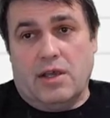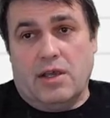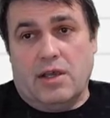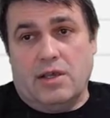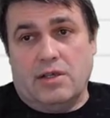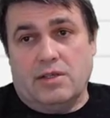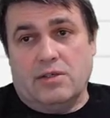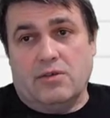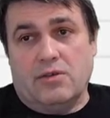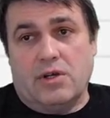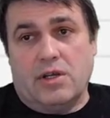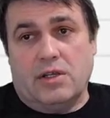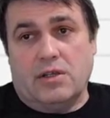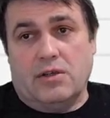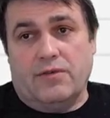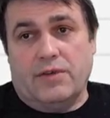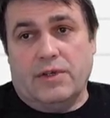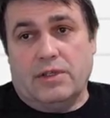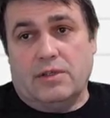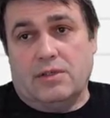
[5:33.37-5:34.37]
as you read
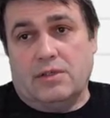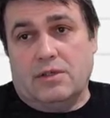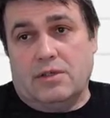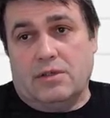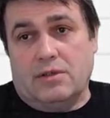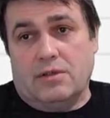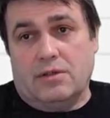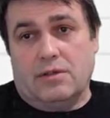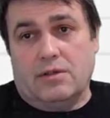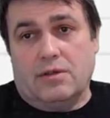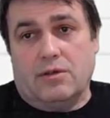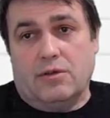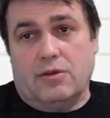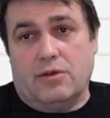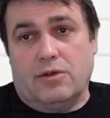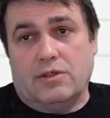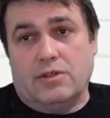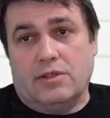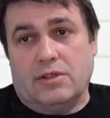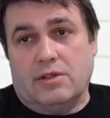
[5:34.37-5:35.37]
of it, uh,
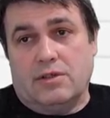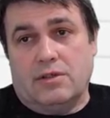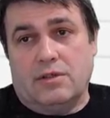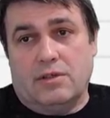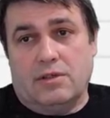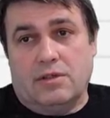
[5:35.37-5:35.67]
closet.